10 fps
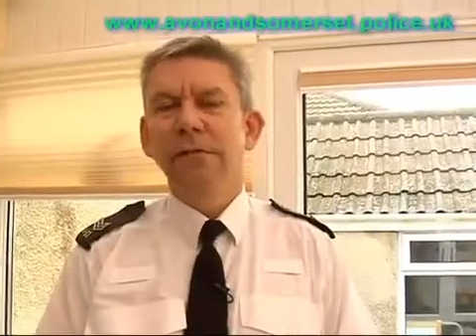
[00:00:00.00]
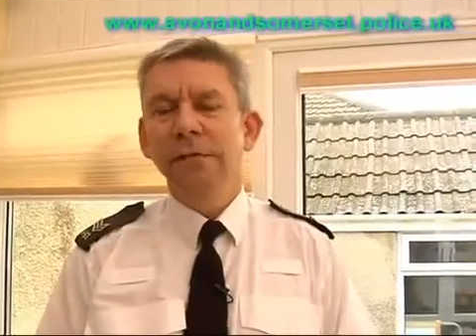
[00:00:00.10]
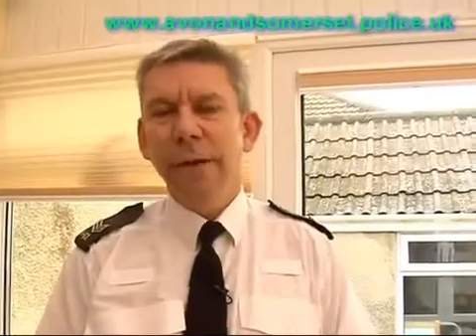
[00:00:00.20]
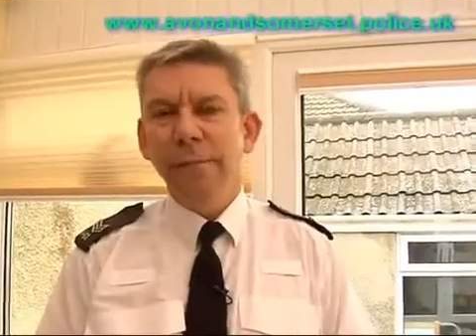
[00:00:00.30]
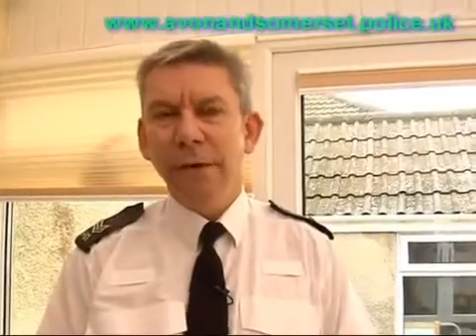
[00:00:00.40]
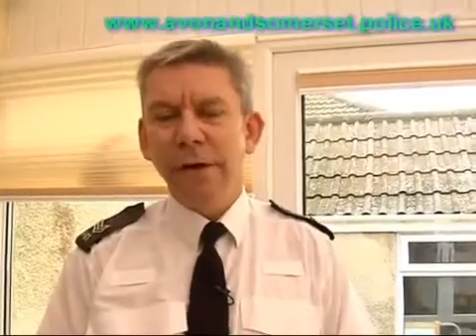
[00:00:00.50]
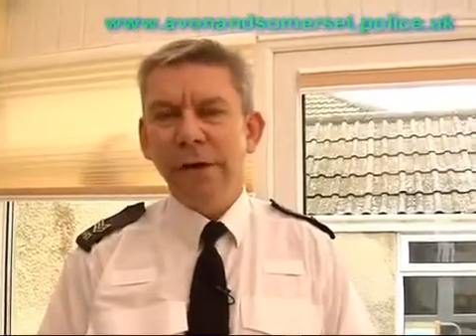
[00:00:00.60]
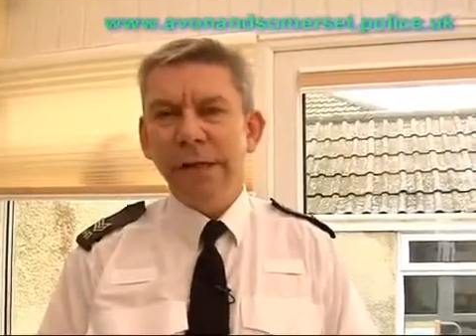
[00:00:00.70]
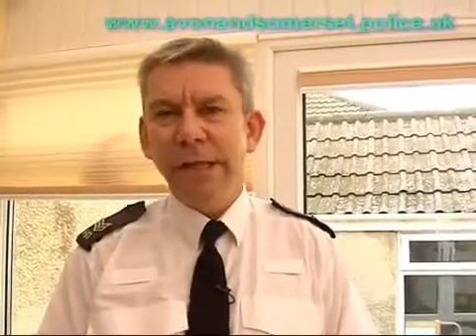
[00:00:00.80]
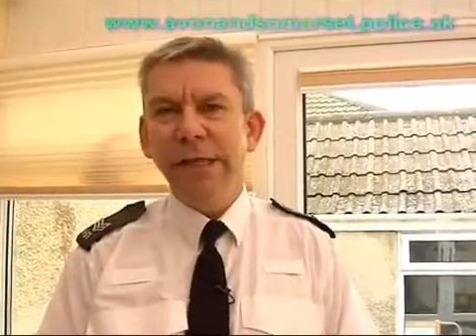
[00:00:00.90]

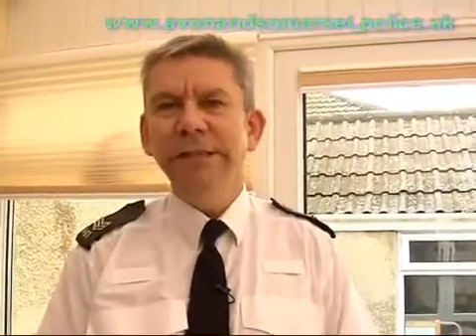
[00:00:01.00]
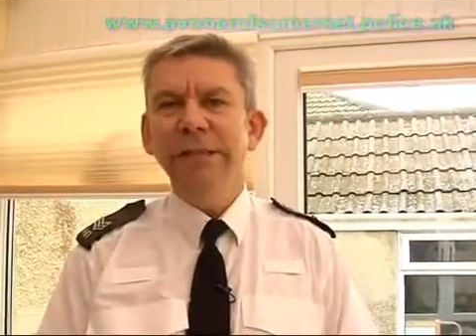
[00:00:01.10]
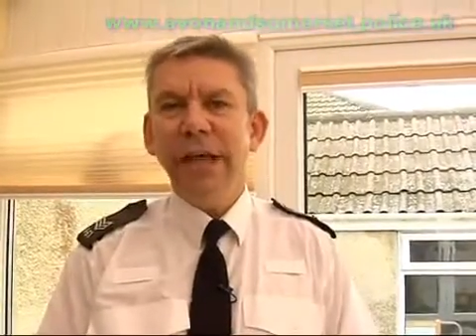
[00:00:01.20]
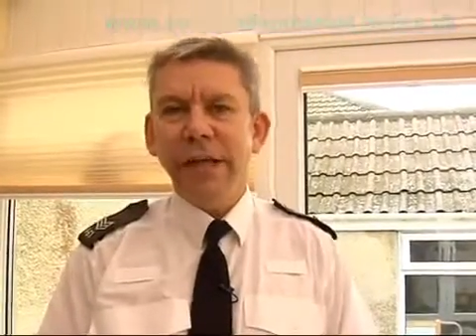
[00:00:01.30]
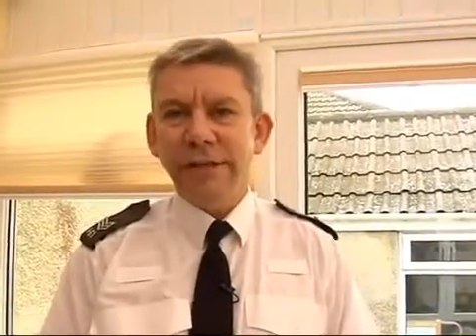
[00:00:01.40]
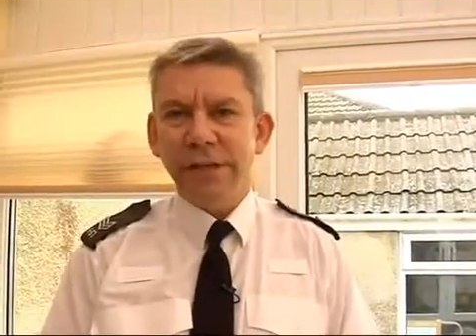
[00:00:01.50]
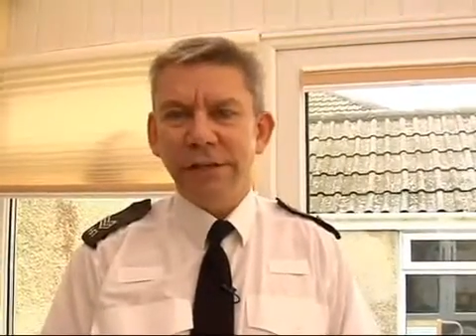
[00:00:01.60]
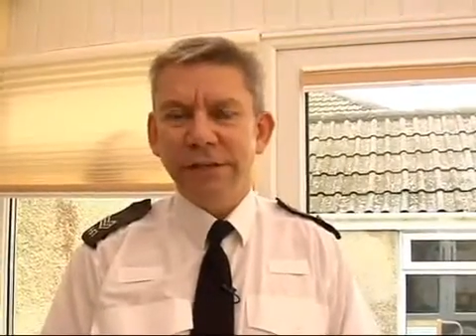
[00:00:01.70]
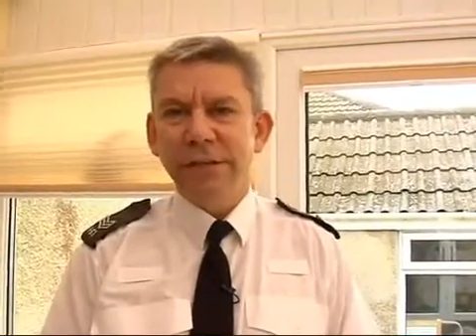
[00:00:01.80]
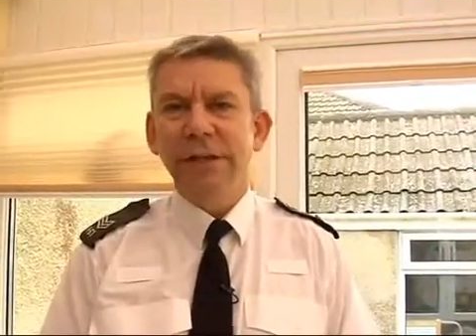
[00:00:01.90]
Remember, easy
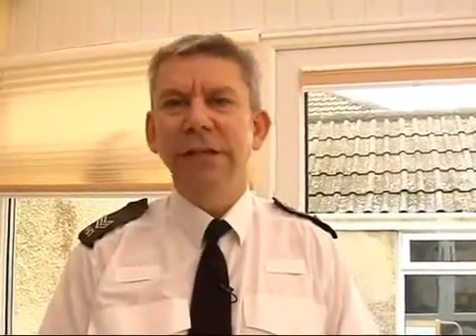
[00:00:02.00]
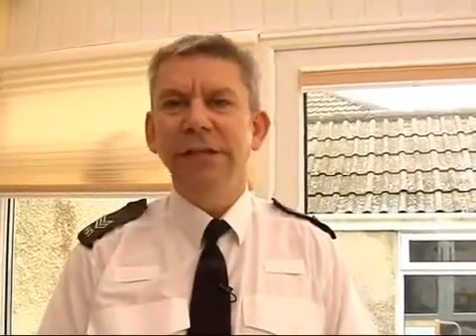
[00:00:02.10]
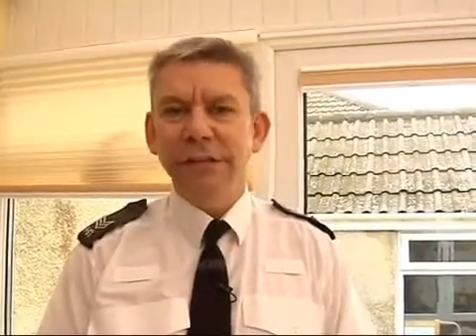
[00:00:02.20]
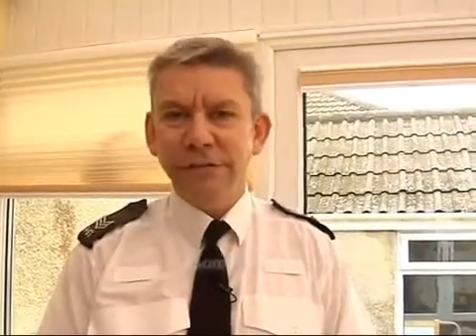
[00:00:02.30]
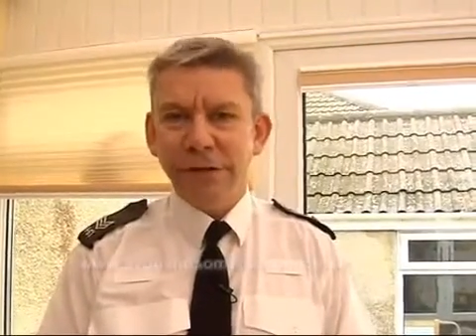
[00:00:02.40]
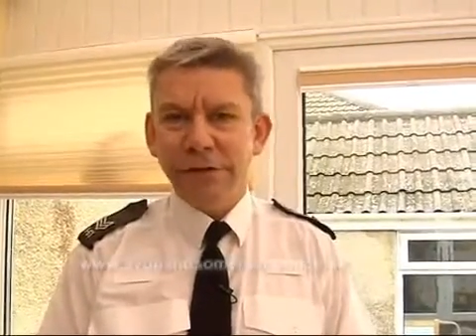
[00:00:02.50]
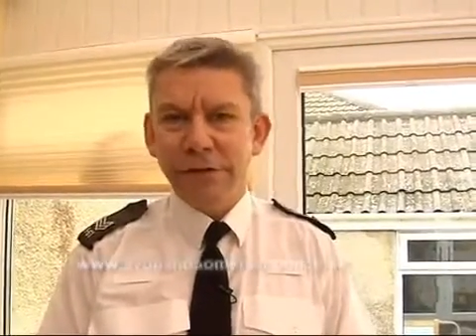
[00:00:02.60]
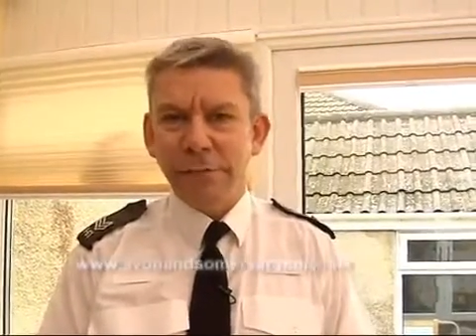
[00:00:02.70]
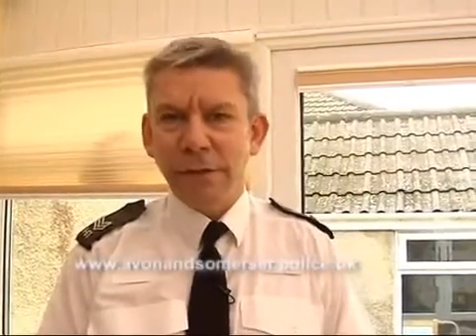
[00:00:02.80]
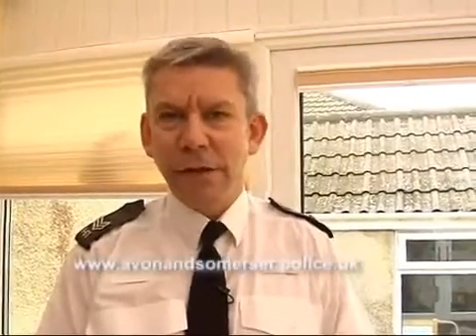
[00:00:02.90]
access, easy
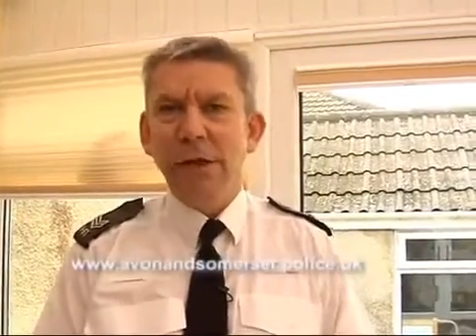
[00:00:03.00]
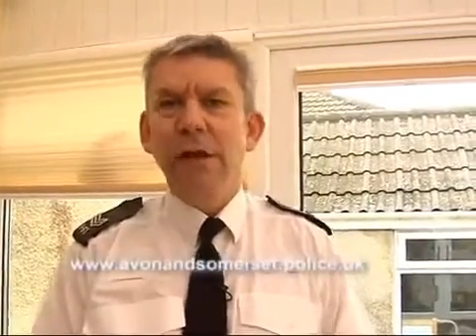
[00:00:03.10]
victim.